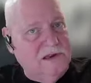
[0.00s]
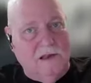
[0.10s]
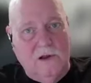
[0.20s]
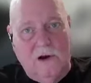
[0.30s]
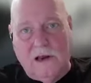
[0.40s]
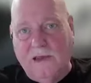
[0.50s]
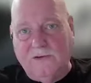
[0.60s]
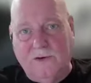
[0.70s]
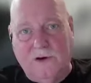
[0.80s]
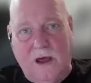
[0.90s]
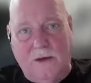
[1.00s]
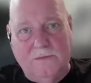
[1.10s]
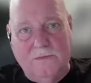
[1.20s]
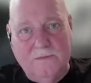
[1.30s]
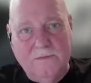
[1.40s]
saying, Lord, I screwed
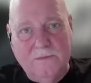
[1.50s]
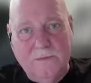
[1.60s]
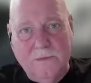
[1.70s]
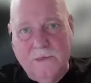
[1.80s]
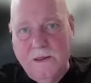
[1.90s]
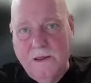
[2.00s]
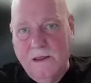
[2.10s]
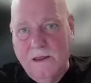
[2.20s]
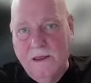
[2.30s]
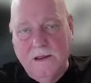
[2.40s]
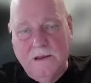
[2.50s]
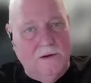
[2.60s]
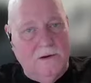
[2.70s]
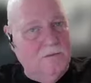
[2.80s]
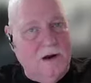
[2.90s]
up.
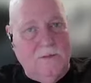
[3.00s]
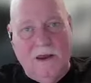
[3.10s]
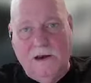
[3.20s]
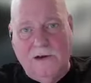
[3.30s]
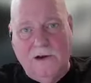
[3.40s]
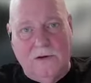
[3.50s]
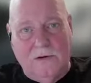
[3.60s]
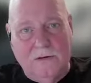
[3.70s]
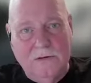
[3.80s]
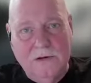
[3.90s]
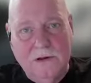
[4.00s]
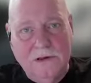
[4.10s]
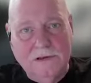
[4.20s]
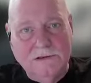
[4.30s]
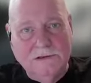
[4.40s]
What am I going to do?
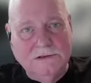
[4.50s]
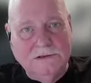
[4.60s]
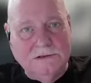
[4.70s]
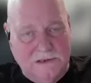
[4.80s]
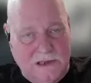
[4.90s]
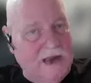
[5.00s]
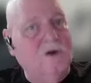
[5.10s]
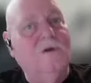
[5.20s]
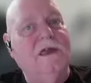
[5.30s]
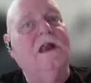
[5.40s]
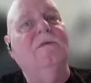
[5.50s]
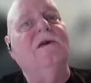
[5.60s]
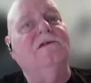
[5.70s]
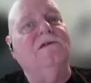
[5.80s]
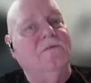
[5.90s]
Because I knew the
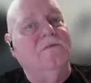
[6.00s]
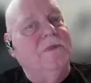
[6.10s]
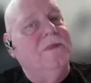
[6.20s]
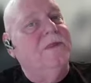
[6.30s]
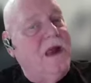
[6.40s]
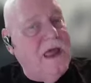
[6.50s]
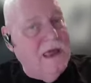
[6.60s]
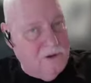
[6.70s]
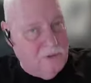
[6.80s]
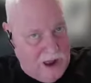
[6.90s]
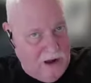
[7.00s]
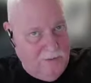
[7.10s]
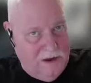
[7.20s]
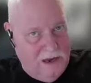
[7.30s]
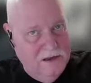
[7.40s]
enemies that I had
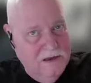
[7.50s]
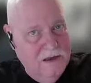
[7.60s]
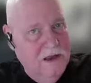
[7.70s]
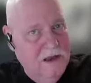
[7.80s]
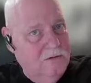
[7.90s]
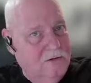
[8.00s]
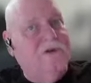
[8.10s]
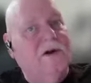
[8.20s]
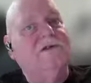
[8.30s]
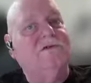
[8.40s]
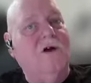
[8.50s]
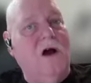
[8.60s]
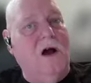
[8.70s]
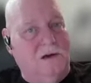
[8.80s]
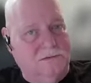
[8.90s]
around me were very
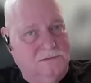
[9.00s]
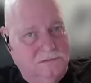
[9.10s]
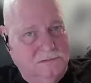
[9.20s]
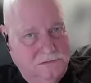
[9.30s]
strong.